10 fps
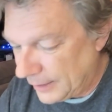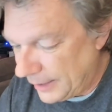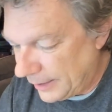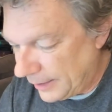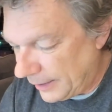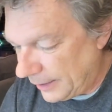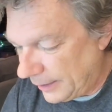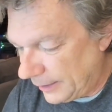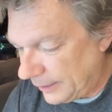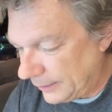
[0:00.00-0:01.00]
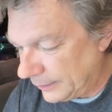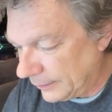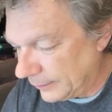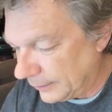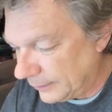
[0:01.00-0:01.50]
uh,
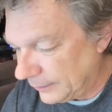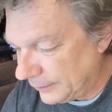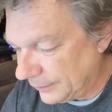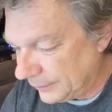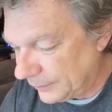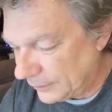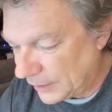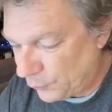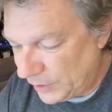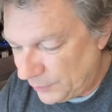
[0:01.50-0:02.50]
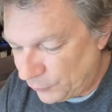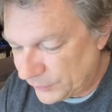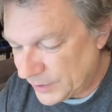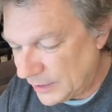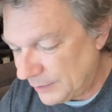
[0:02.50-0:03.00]
and they're like, we need more
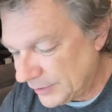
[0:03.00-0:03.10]
time,